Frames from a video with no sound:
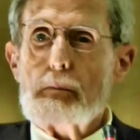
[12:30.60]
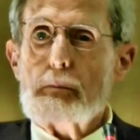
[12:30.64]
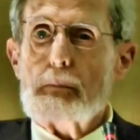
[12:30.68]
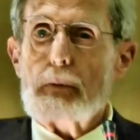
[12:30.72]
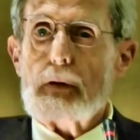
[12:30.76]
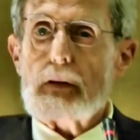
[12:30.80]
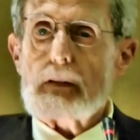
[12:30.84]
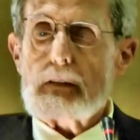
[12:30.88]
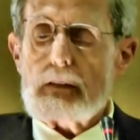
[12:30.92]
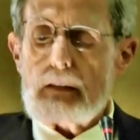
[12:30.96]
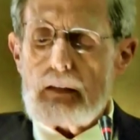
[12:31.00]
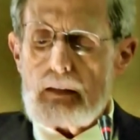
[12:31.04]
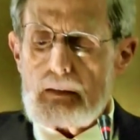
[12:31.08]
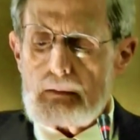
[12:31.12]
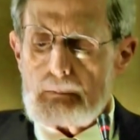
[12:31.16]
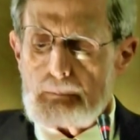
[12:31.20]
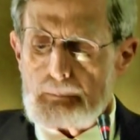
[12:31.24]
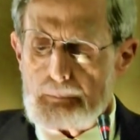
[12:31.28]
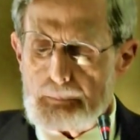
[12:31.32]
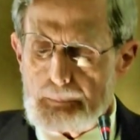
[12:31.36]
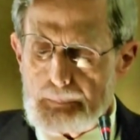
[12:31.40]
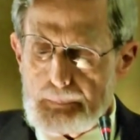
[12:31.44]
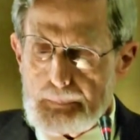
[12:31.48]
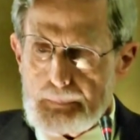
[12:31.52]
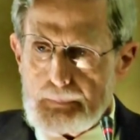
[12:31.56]
But
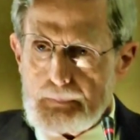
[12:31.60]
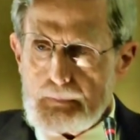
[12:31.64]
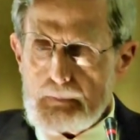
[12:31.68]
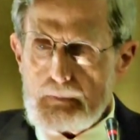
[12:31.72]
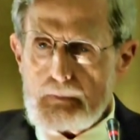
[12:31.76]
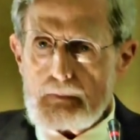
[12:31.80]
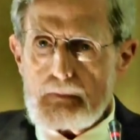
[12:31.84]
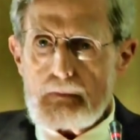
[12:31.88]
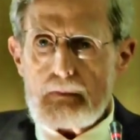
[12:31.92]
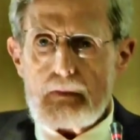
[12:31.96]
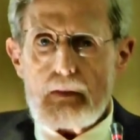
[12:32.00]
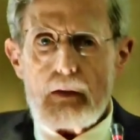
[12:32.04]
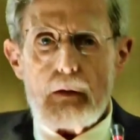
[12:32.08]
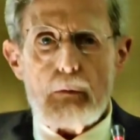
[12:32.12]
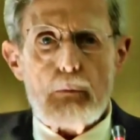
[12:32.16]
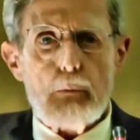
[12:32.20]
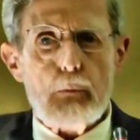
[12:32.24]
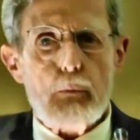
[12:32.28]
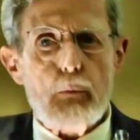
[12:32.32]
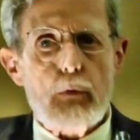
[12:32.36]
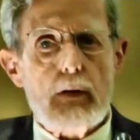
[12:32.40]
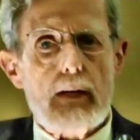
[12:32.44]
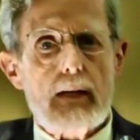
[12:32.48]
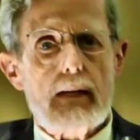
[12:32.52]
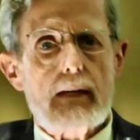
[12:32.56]
um,
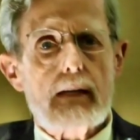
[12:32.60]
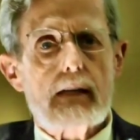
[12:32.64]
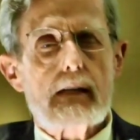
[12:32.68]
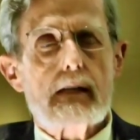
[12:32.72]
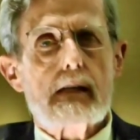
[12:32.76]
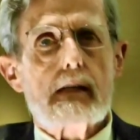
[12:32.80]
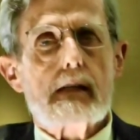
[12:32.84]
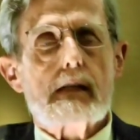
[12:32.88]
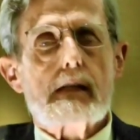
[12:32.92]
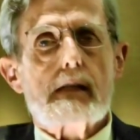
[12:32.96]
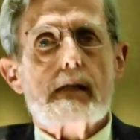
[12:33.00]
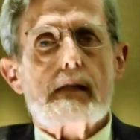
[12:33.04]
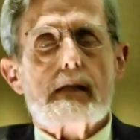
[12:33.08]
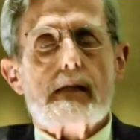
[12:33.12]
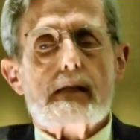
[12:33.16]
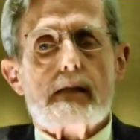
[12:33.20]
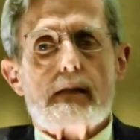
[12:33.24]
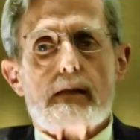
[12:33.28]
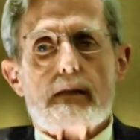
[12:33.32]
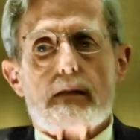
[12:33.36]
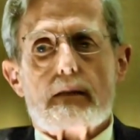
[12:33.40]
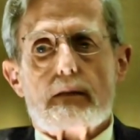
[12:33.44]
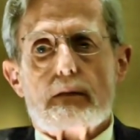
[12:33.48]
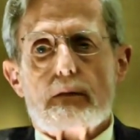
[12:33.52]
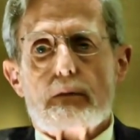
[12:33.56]
we
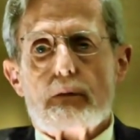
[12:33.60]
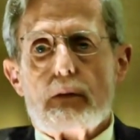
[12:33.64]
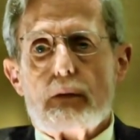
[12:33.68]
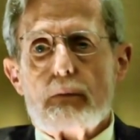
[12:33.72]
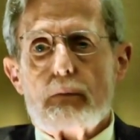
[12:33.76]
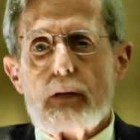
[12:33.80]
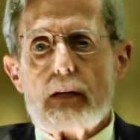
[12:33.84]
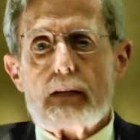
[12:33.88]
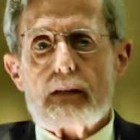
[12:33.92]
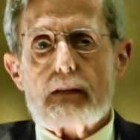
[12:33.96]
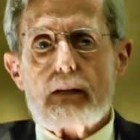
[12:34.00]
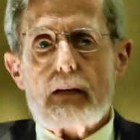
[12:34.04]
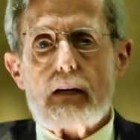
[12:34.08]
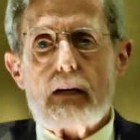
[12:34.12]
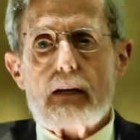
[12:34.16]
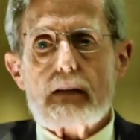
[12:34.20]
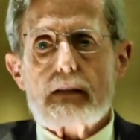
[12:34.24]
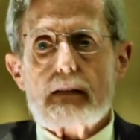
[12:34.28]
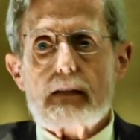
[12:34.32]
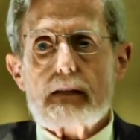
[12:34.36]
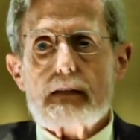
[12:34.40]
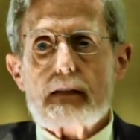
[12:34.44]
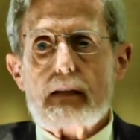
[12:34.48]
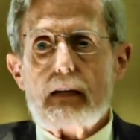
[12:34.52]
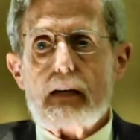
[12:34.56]
we went
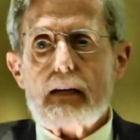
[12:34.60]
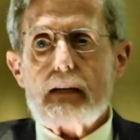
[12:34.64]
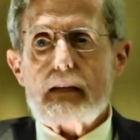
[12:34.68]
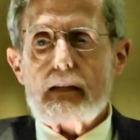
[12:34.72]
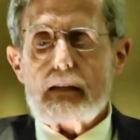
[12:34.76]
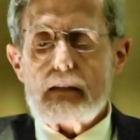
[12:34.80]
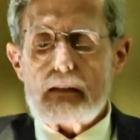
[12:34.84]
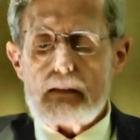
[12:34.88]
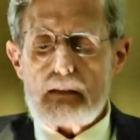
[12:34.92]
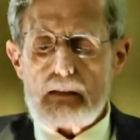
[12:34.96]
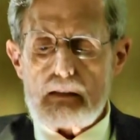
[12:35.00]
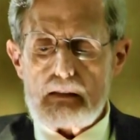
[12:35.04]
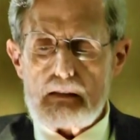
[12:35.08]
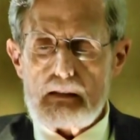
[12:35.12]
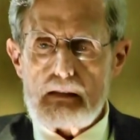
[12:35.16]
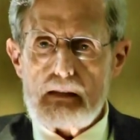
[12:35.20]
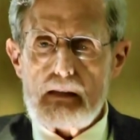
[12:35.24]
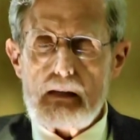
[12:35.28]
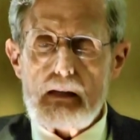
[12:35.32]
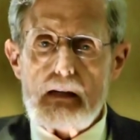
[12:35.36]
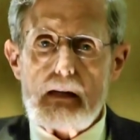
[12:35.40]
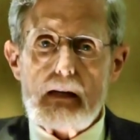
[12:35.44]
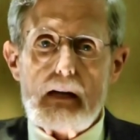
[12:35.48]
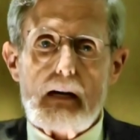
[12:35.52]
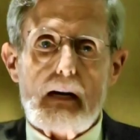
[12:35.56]
on, and I
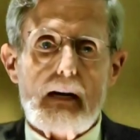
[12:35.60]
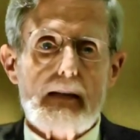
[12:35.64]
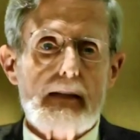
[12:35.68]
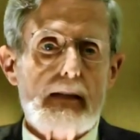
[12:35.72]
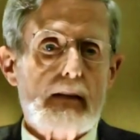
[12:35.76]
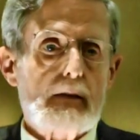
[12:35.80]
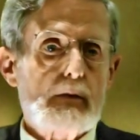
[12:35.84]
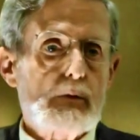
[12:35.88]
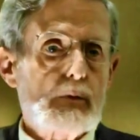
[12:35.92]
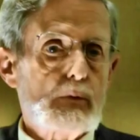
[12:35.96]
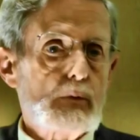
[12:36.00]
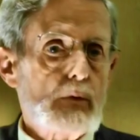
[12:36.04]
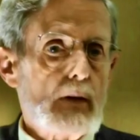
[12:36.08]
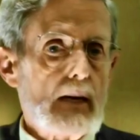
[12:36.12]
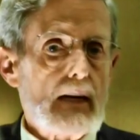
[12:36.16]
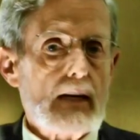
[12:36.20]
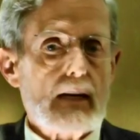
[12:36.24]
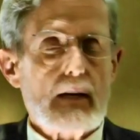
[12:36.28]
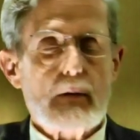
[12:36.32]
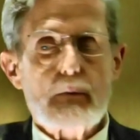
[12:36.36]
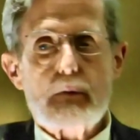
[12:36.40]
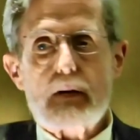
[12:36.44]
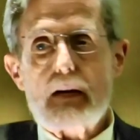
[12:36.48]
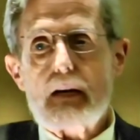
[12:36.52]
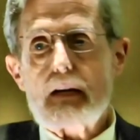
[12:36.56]
I did
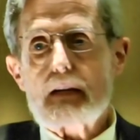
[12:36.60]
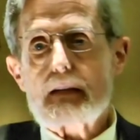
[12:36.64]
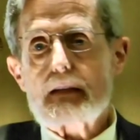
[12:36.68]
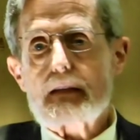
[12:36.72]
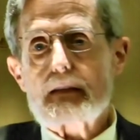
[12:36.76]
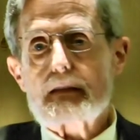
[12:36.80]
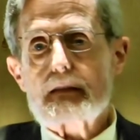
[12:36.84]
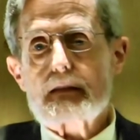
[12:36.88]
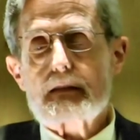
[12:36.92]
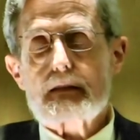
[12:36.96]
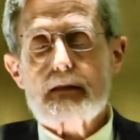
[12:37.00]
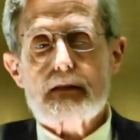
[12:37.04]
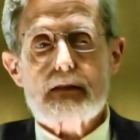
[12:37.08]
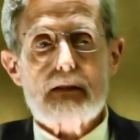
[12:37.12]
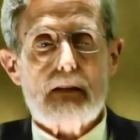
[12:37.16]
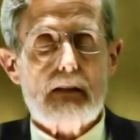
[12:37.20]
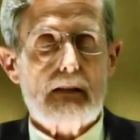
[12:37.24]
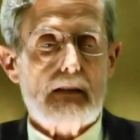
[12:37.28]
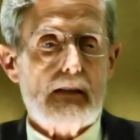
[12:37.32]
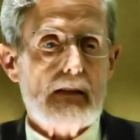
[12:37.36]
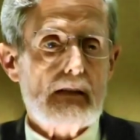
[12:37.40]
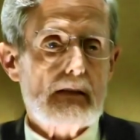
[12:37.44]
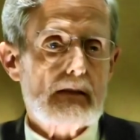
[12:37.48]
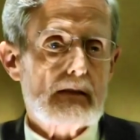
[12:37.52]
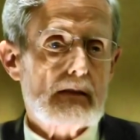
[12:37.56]
really well in
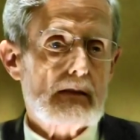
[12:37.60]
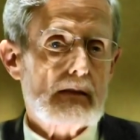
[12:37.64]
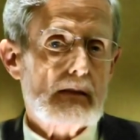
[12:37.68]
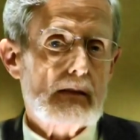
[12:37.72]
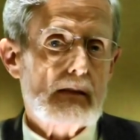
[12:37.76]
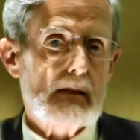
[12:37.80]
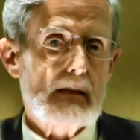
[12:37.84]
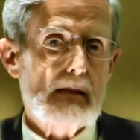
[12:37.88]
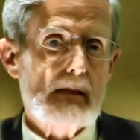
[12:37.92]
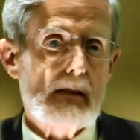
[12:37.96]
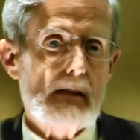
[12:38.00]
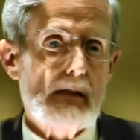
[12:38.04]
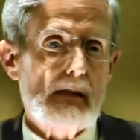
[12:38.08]
studies,